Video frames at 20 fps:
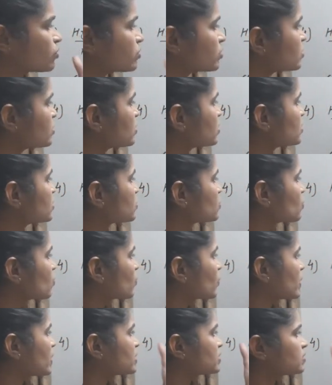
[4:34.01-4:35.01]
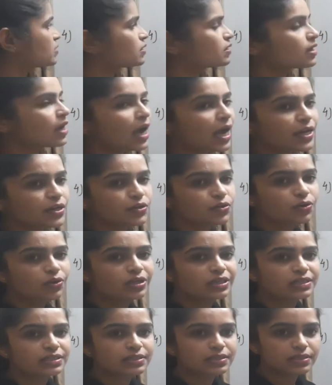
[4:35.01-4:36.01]
This is known as the
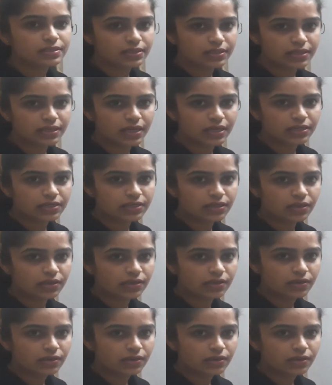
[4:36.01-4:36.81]
hydrolysis reaction.